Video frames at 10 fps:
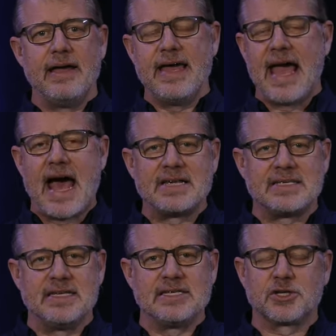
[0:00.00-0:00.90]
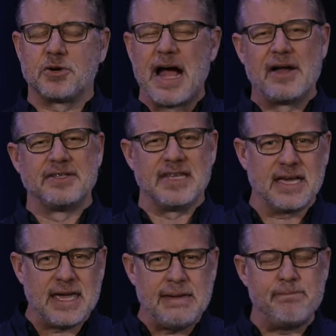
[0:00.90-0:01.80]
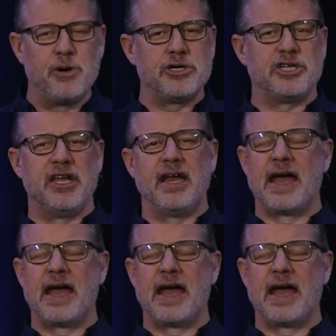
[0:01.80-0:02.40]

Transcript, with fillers: He has these crowds that keep pushing in.